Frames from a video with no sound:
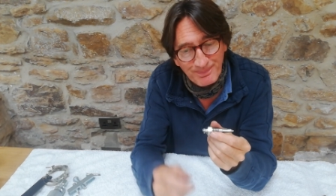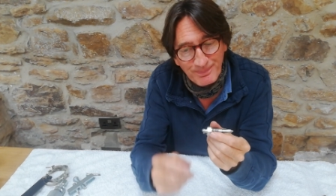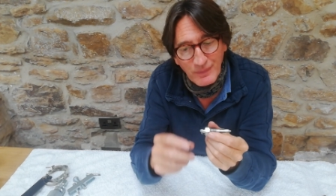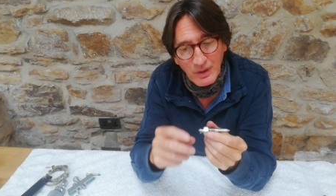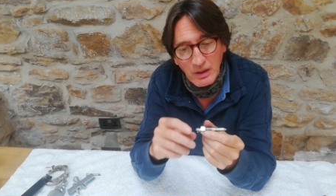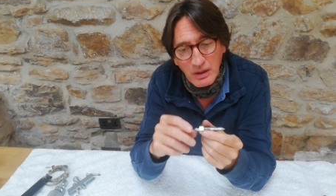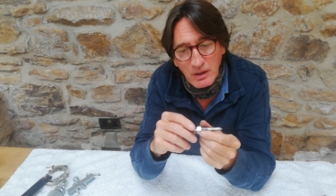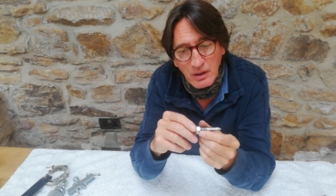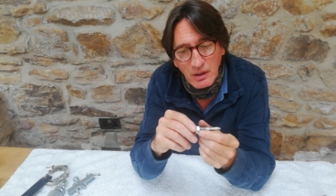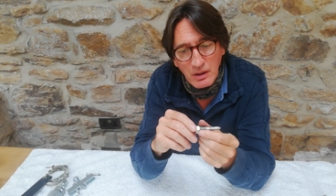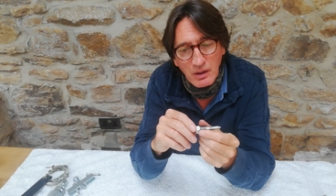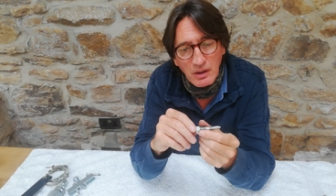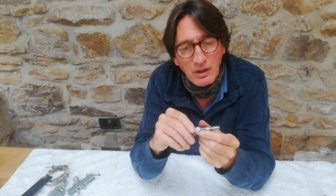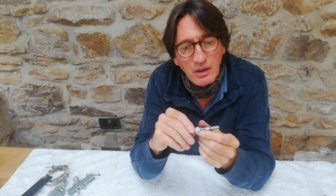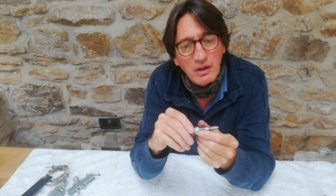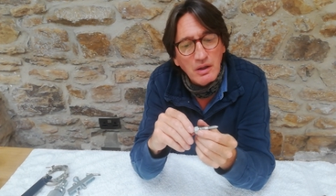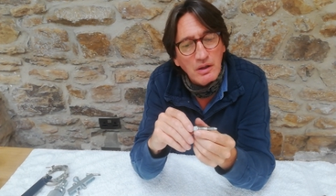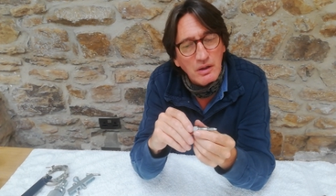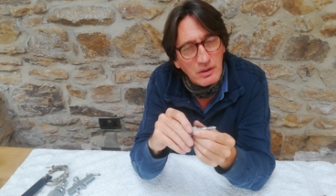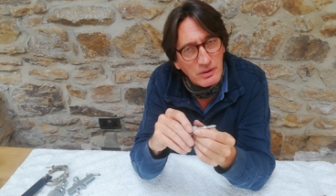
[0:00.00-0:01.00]

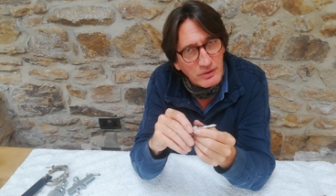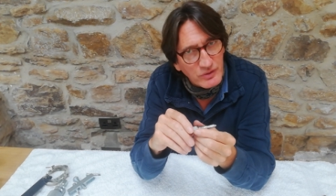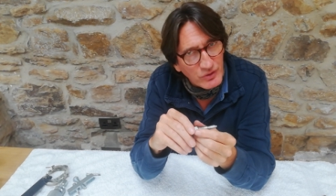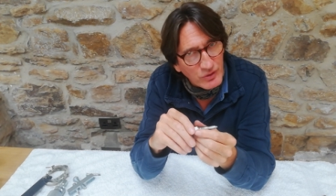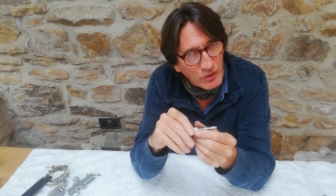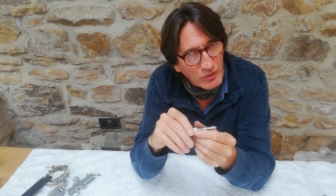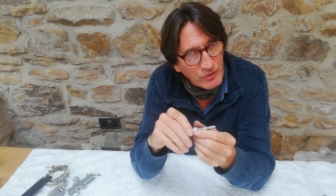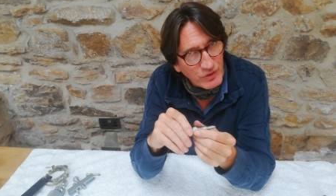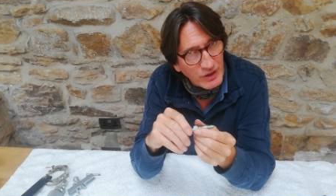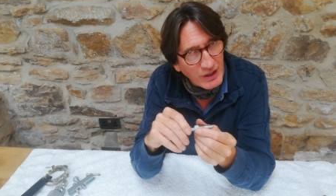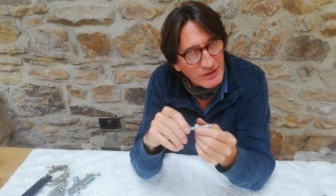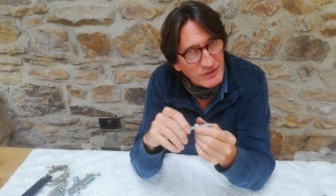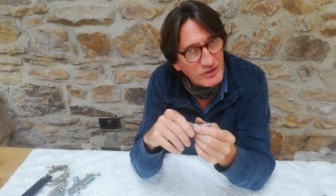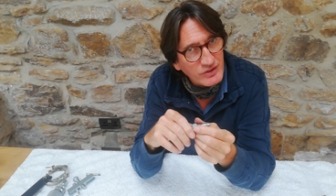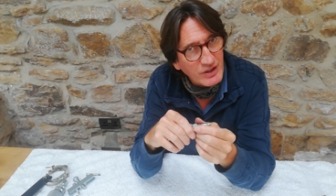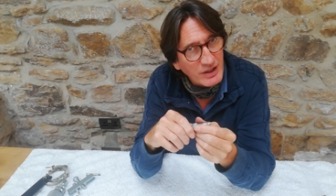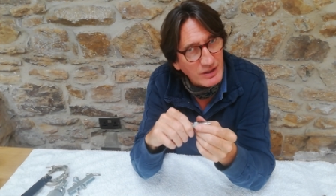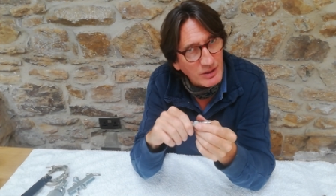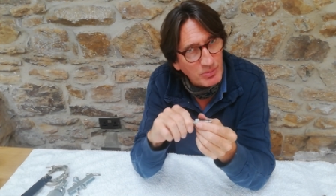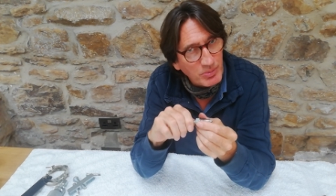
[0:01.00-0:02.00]
So don't forget to
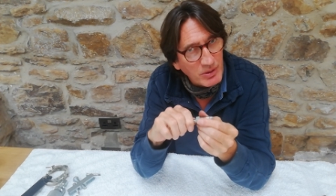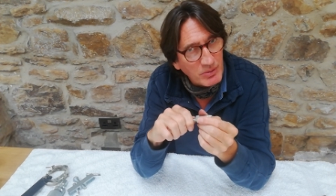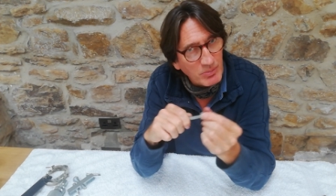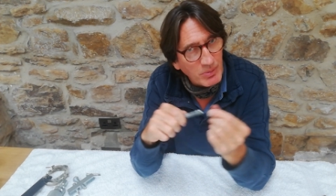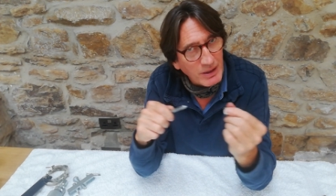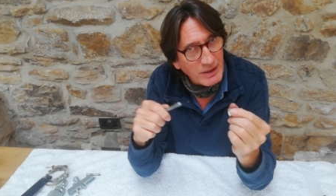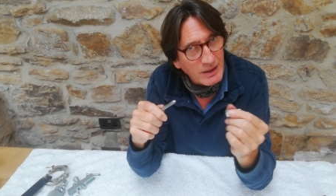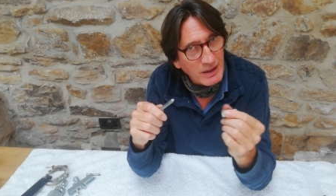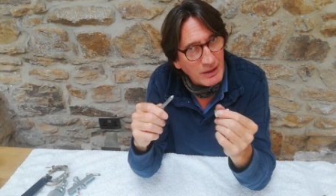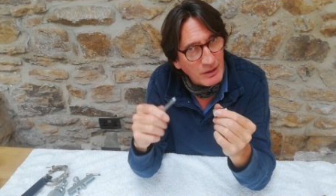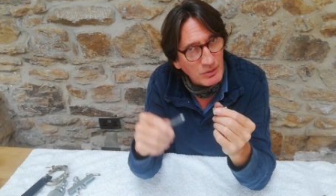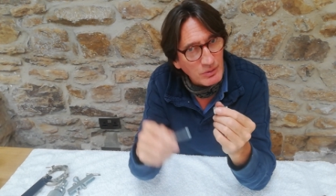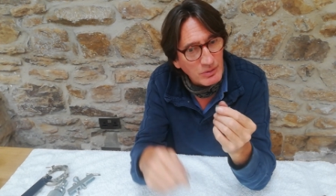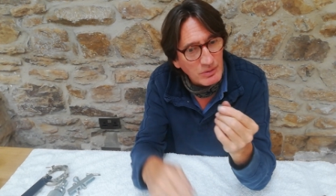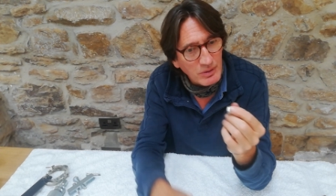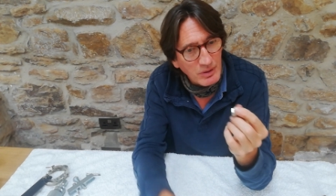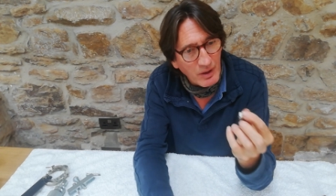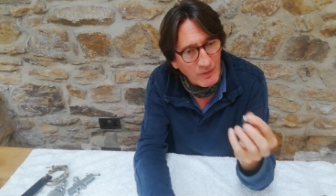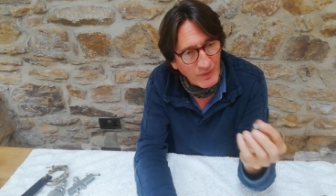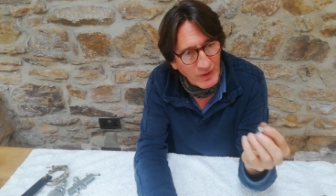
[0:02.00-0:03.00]
take the pin back out
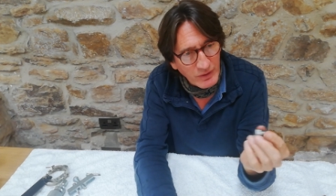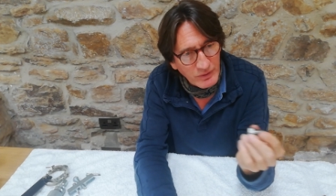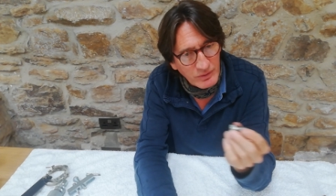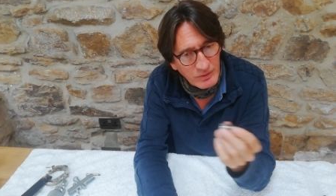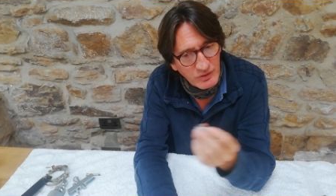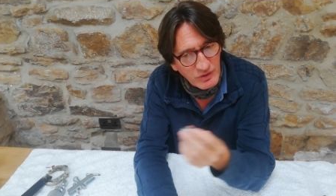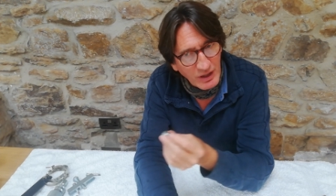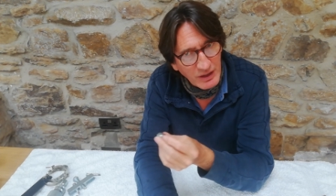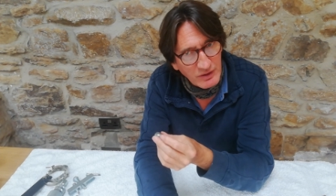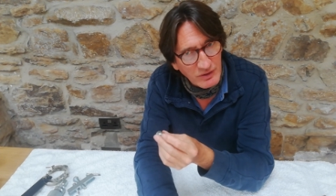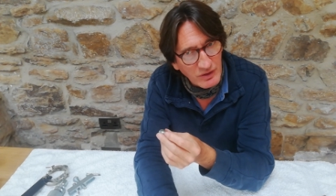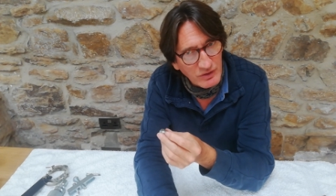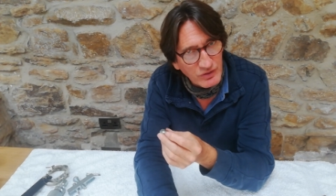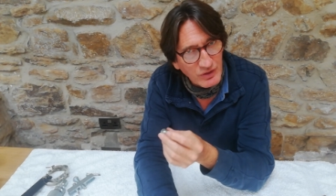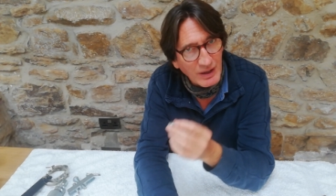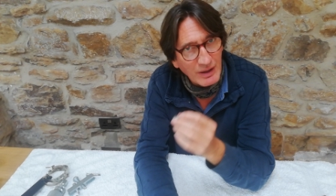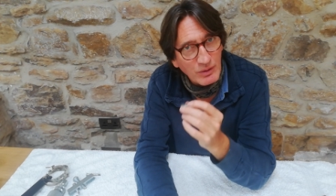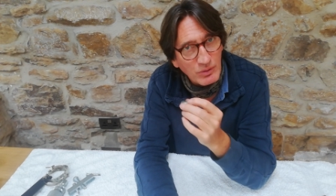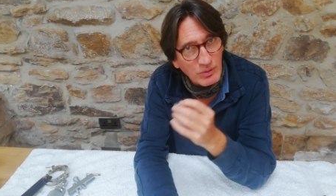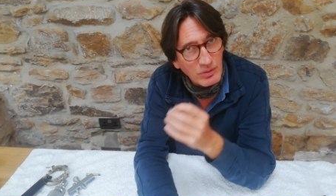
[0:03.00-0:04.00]
and then take this
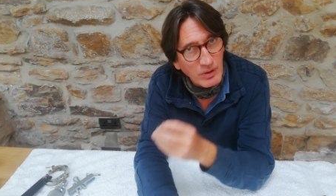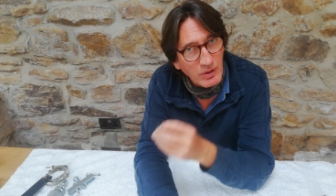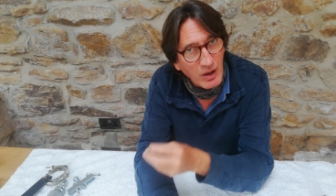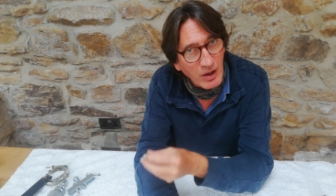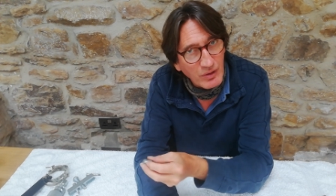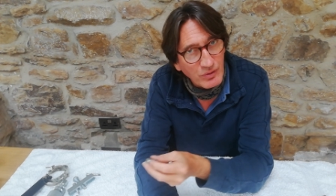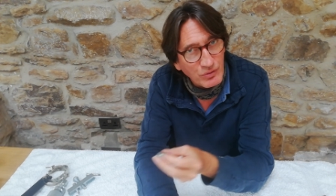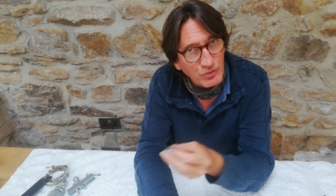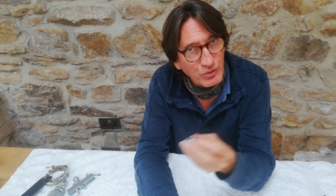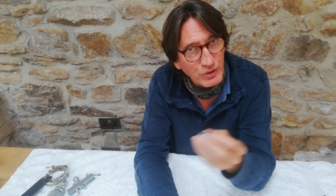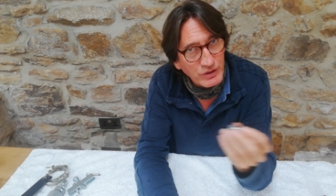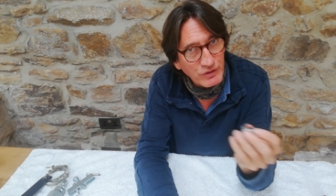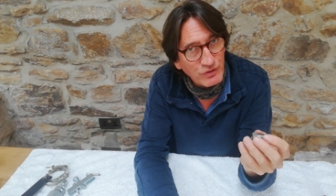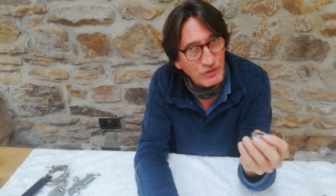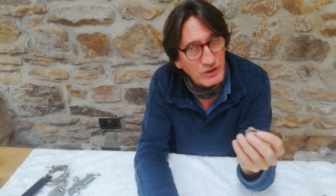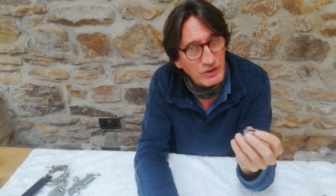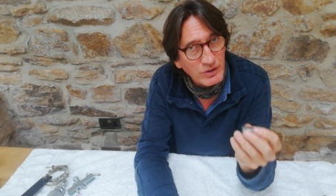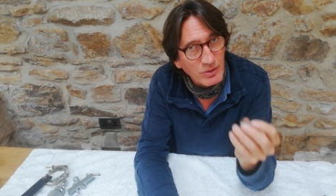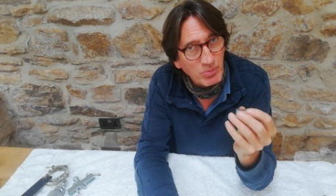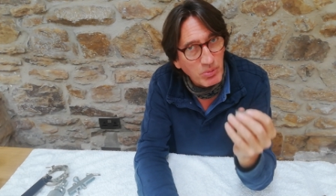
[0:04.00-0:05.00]
out and
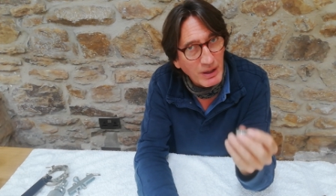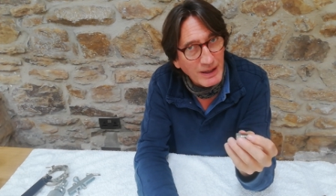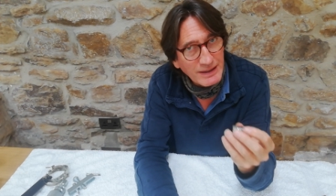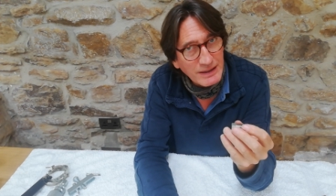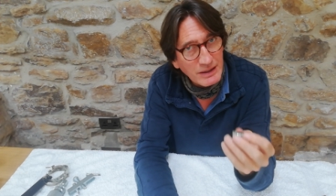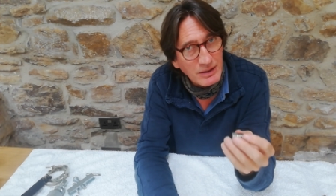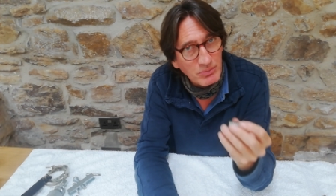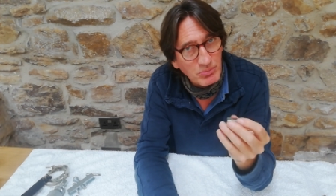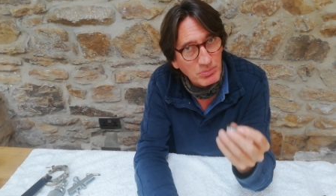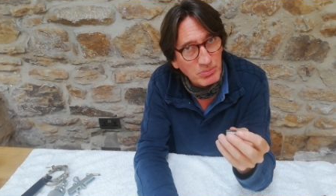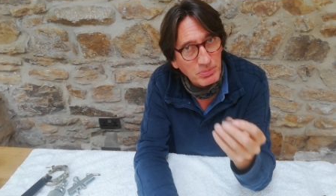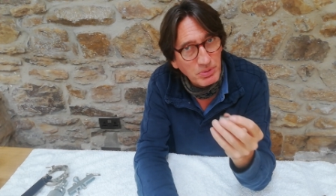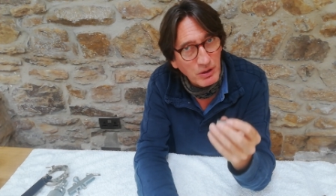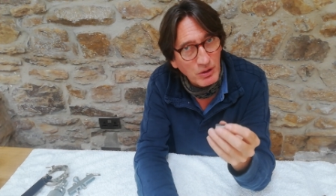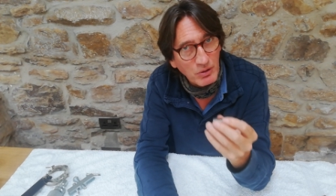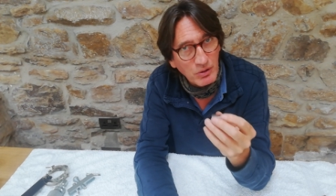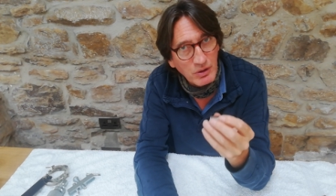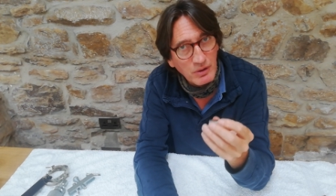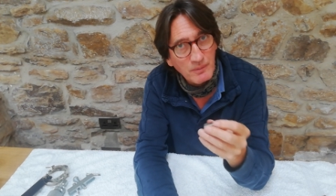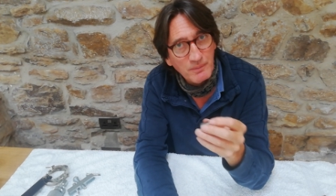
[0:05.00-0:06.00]
refit the blanking
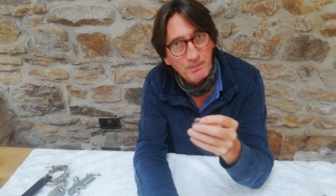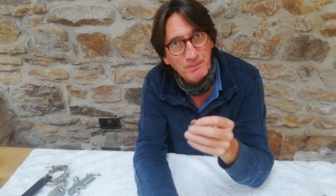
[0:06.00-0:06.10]
plug.